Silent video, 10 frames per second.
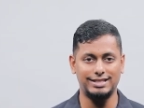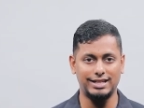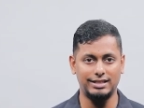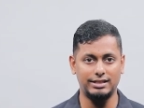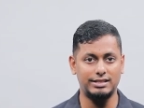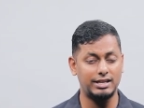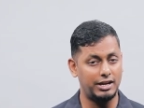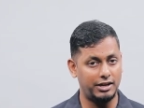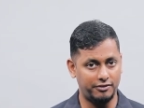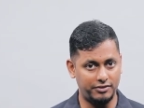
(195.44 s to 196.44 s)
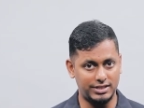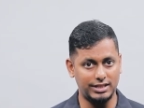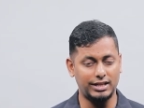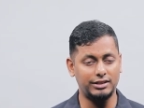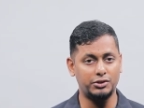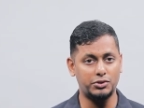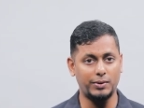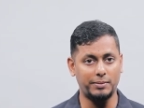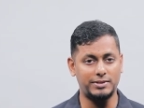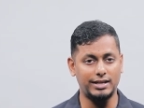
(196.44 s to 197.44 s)
and tenders, visit our news
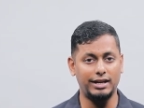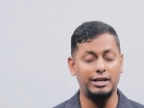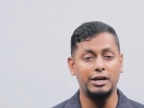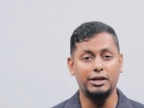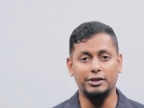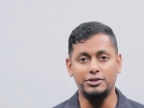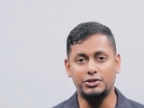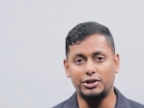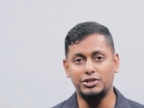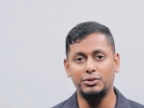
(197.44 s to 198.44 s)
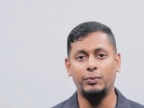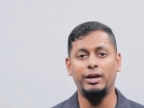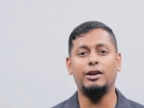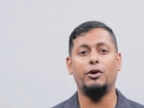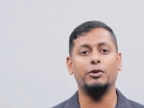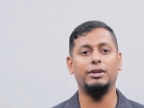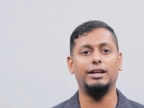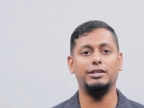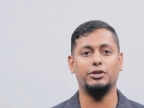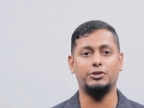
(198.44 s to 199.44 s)
website
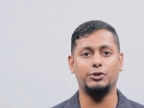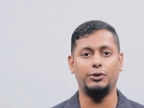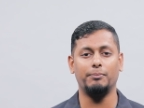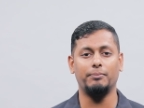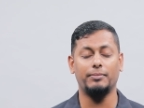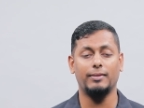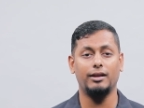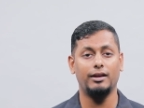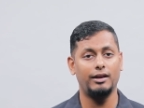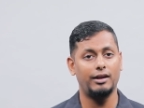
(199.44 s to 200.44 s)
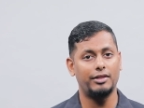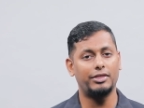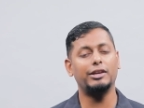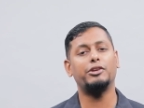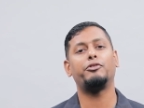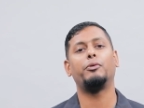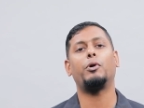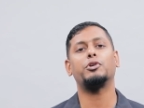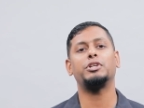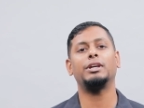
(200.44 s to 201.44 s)
constructionweekonline.com. Thank you for
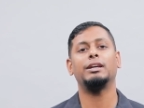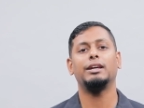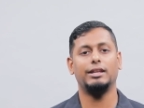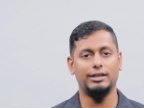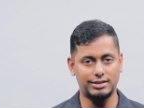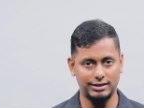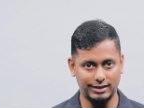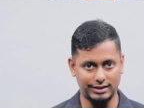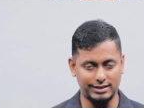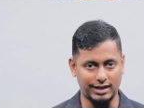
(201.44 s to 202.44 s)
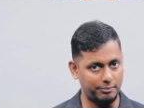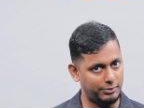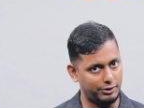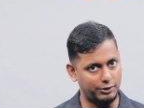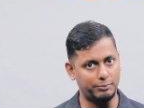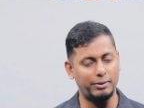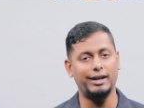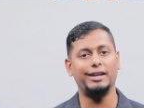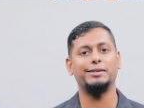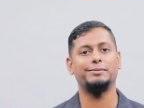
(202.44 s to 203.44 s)
watching, and until next time,
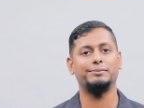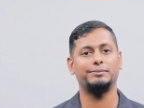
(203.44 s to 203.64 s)
goodbye.